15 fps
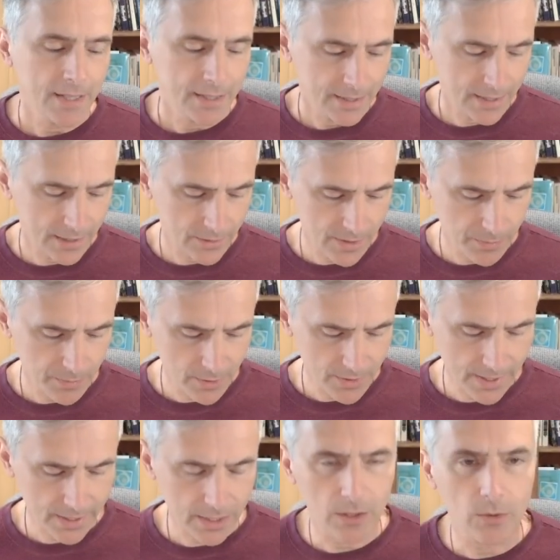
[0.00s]
Now, suppose
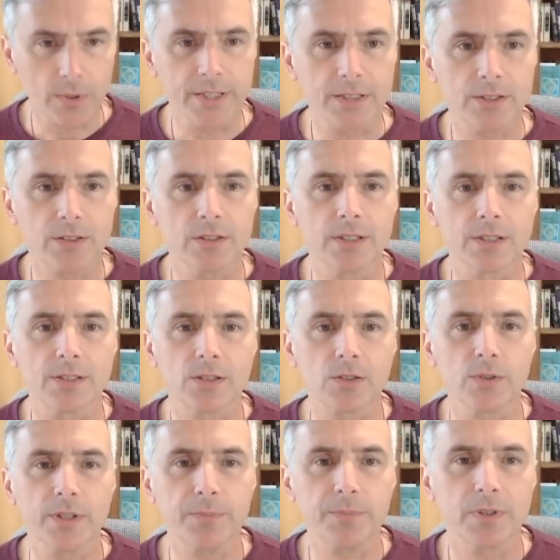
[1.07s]
I go into the
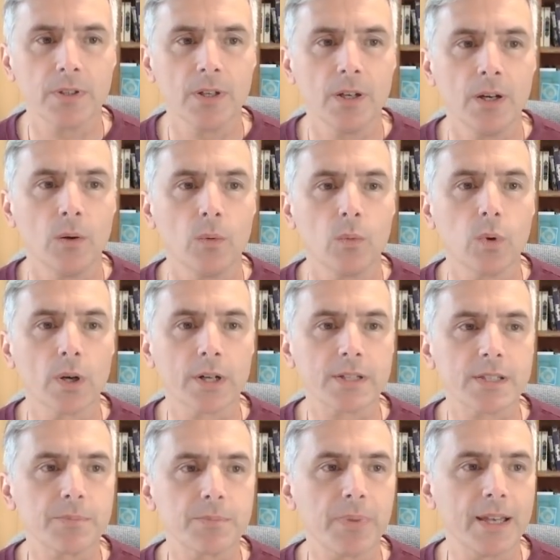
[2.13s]
script
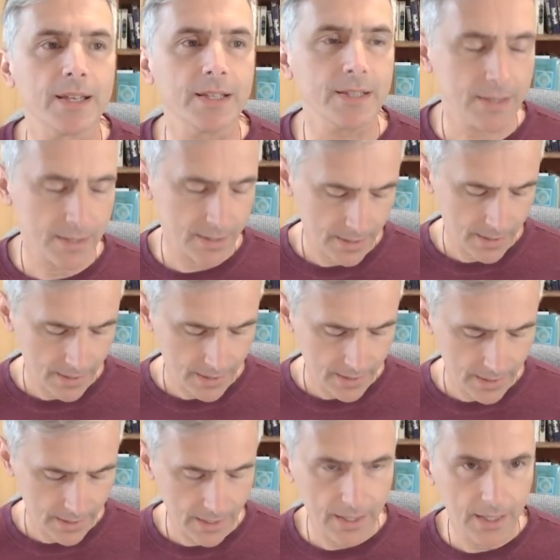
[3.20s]
workspace
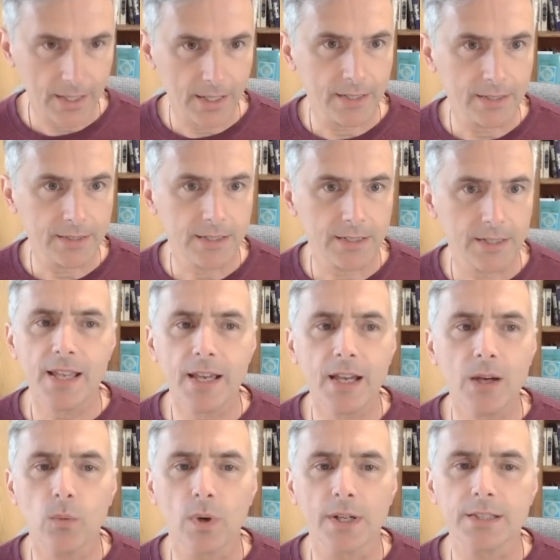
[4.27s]
and say
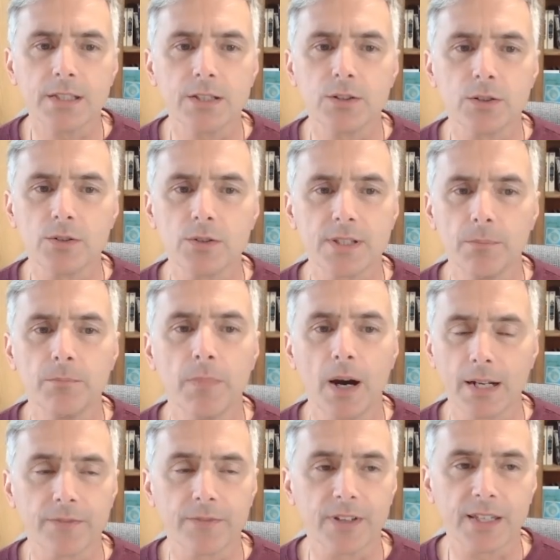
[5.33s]
I want to do some
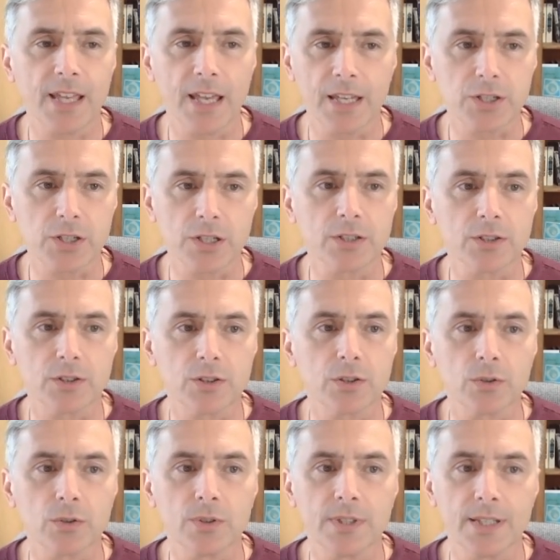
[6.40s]
modification
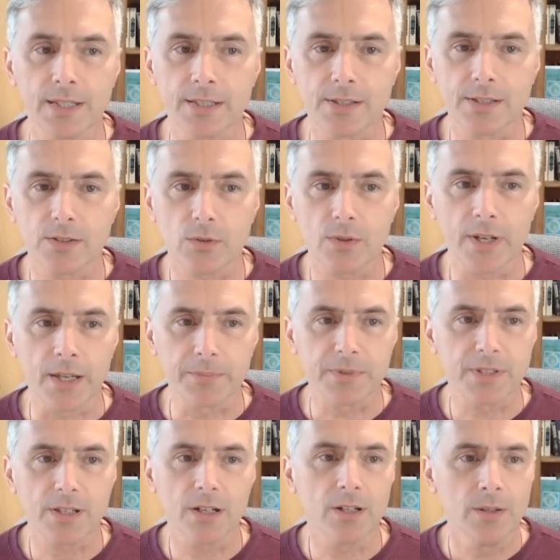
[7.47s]
to this script.
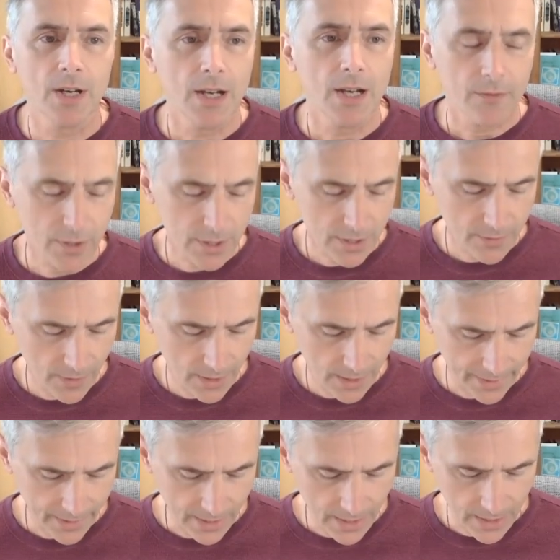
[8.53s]
So first of all,
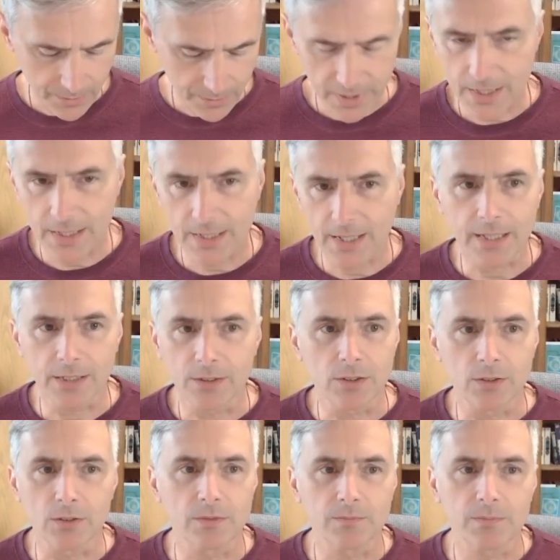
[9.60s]
I copy it. I can
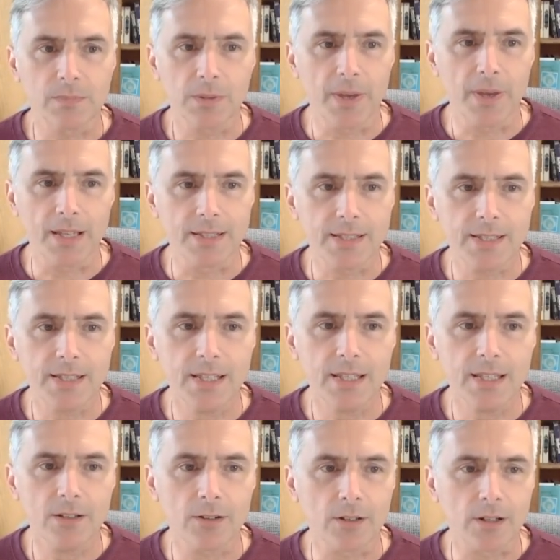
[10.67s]
do Command
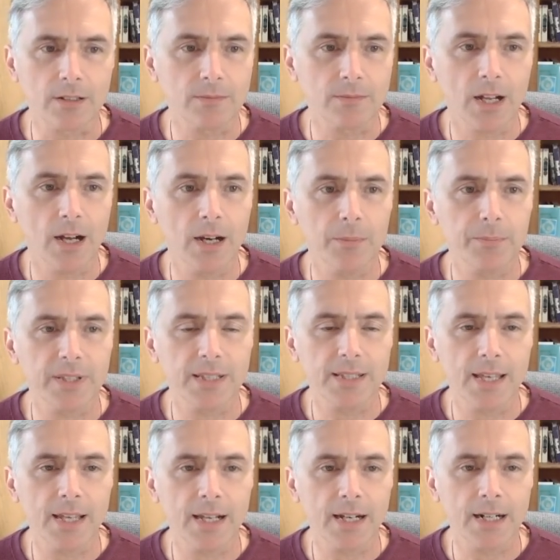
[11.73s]
C or copy
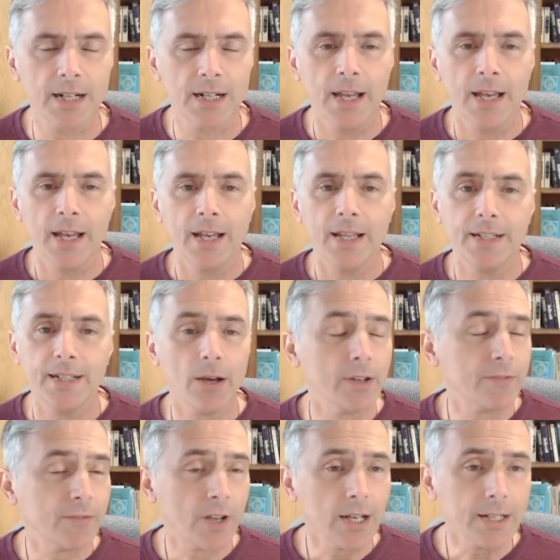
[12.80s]
there. Now
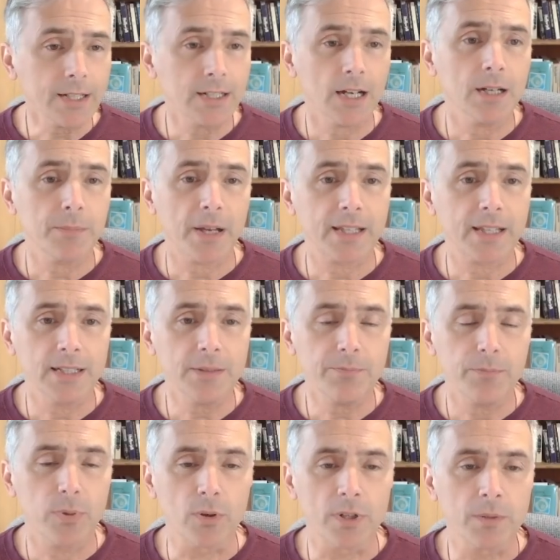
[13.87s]
I've got it on my
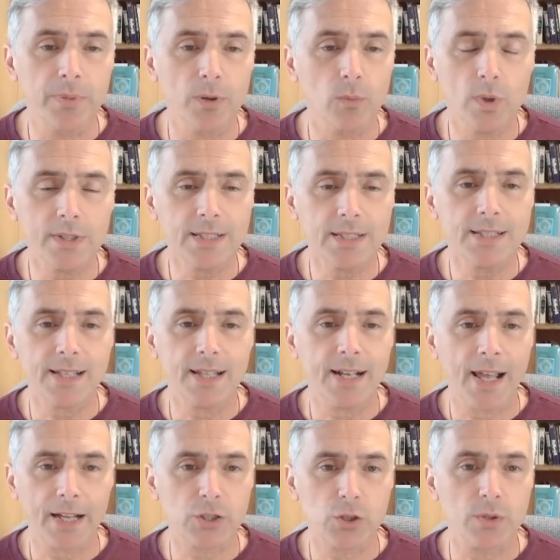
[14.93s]
clipboard, but what does that
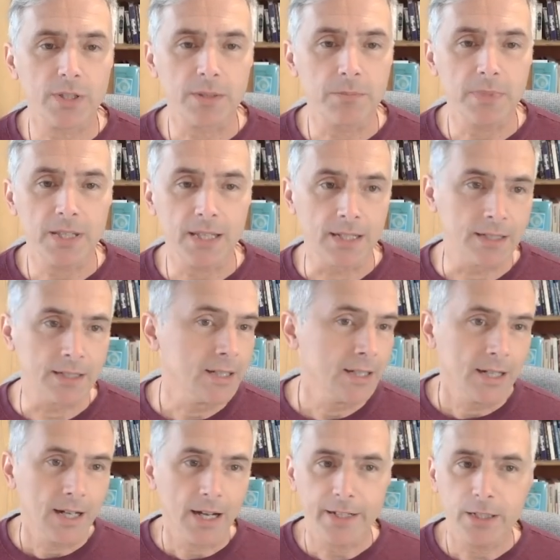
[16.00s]
actually mean?
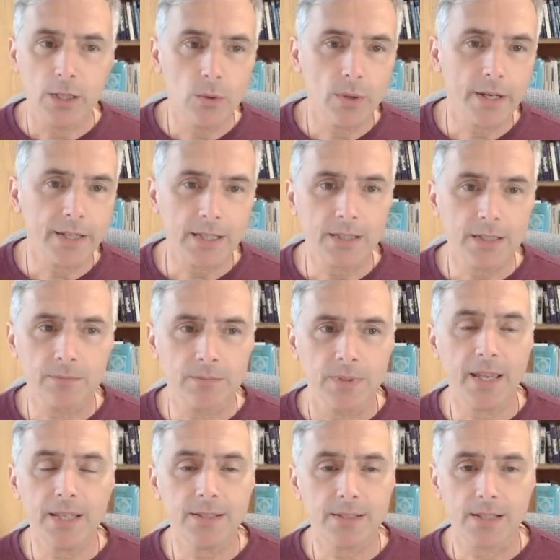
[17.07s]
I know I can
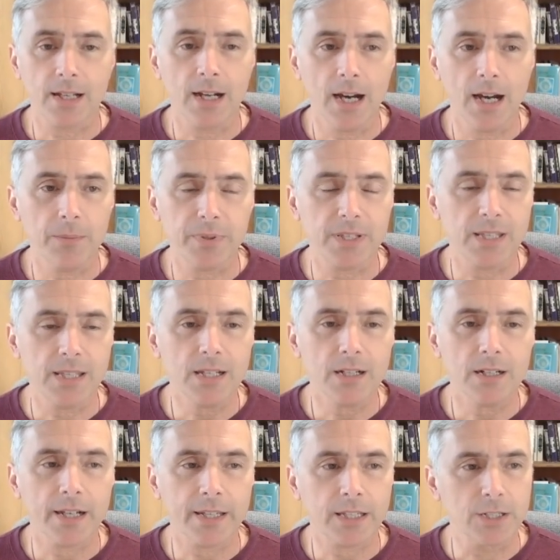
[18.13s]
paste a copy
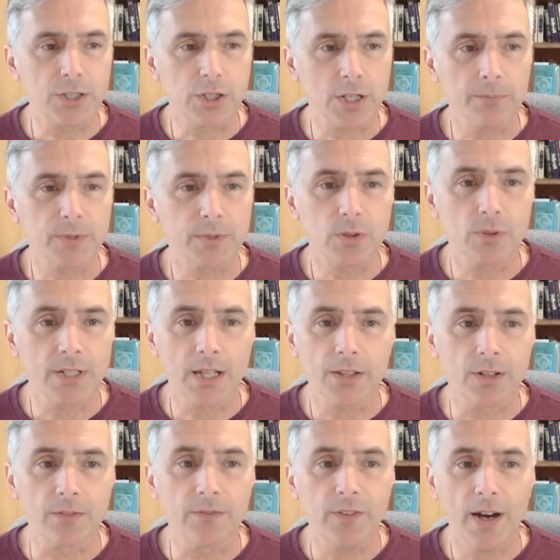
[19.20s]
here. I could jump to
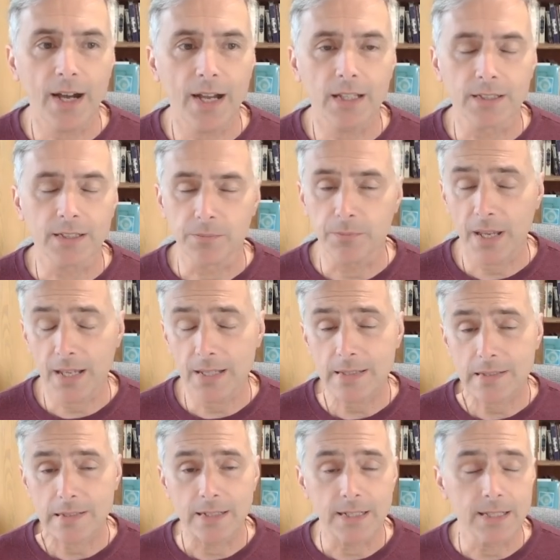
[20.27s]
another file and
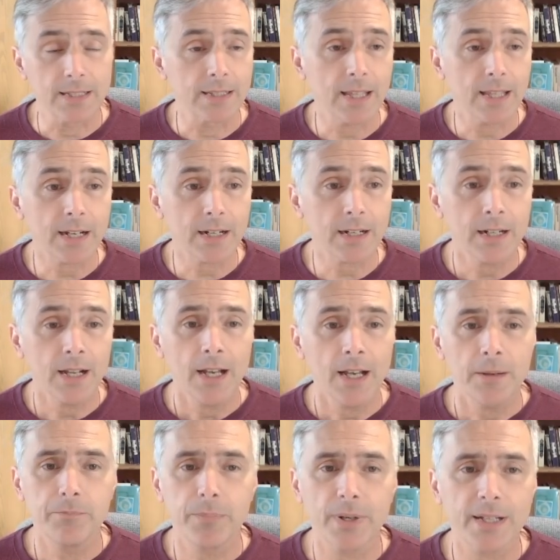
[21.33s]
paste it in there.
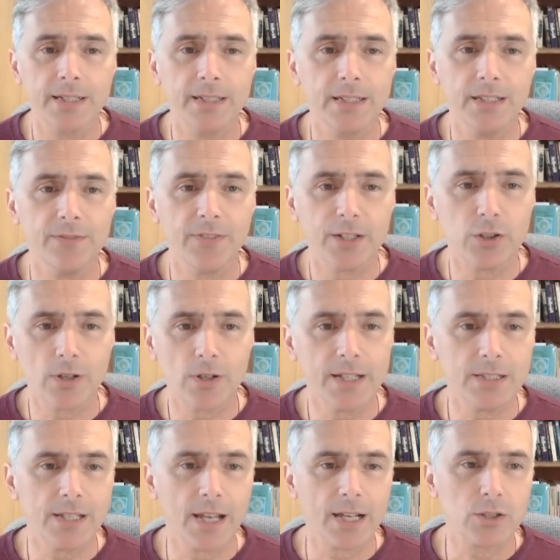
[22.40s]
But if I try
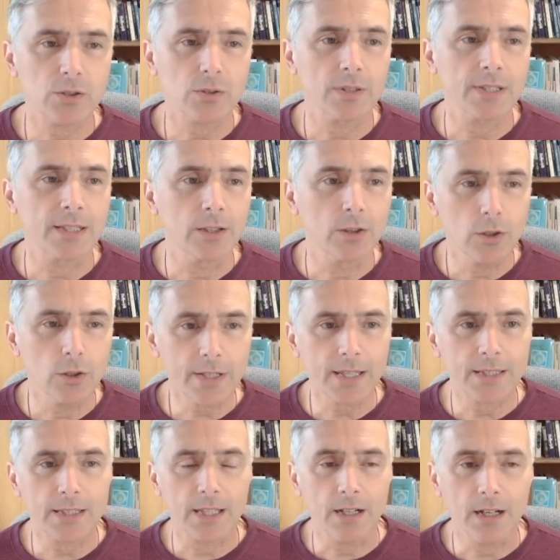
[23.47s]
to actually look
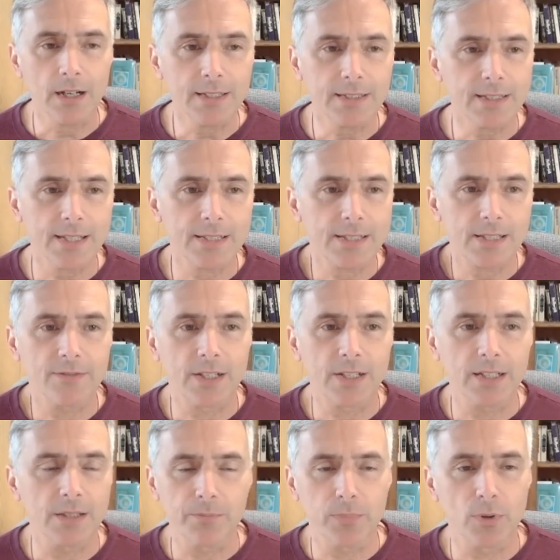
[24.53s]
at the contents of the
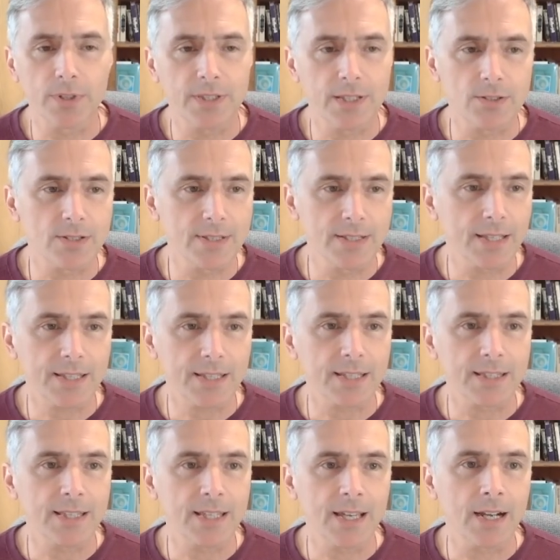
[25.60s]
clipboard, there's
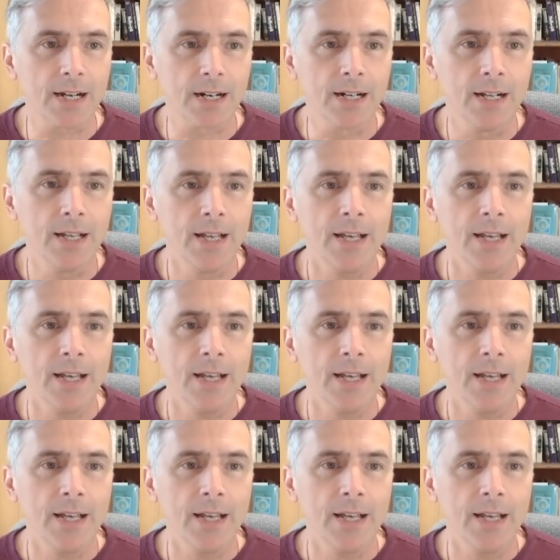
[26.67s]
nothing there.